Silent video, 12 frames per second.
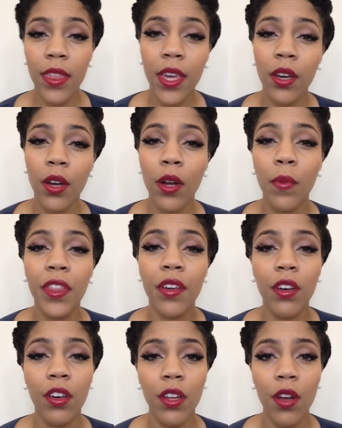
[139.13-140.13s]
Thicker, with a
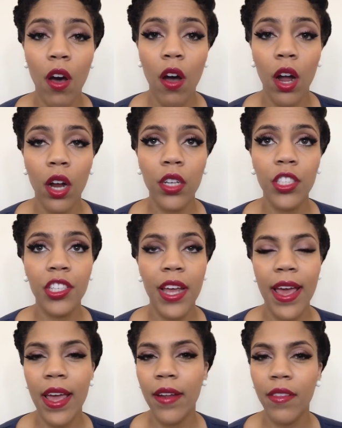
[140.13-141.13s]
good arch,
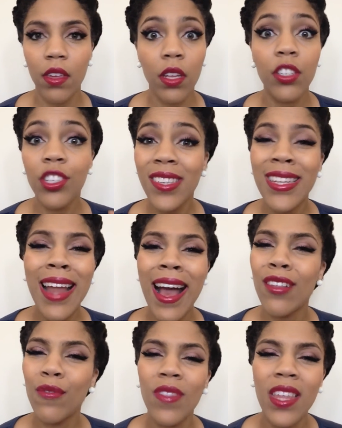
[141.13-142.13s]
and just
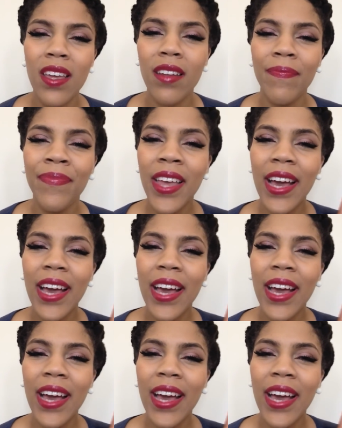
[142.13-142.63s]
not too thin.